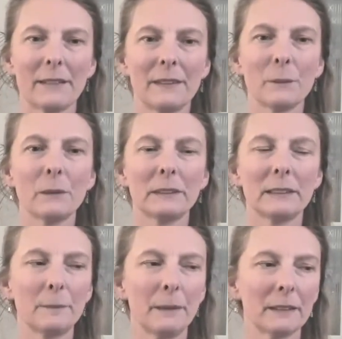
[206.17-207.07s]
And there
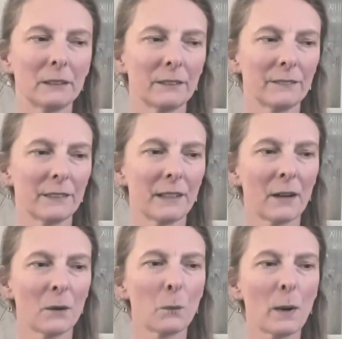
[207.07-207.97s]
wants to be a sort of
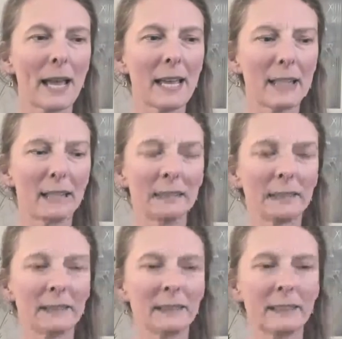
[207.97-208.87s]
an
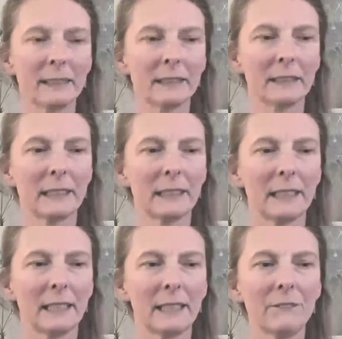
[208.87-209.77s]
awareness that
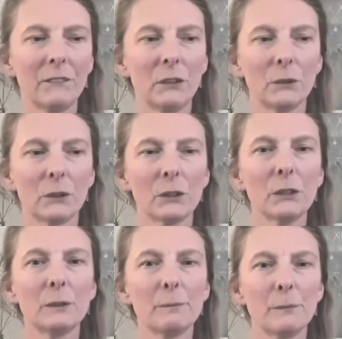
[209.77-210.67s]
if you
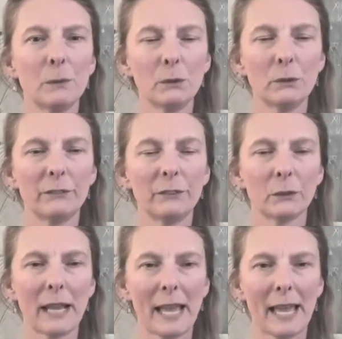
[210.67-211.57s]
could move
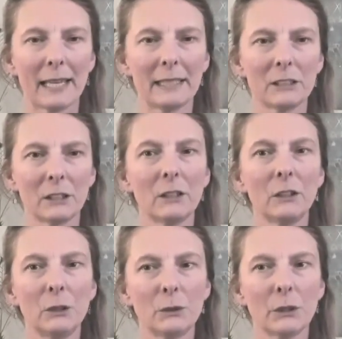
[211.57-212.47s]
your head,
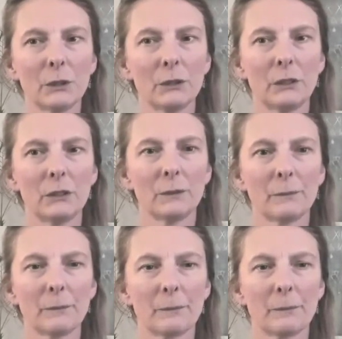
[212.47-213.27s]
you could.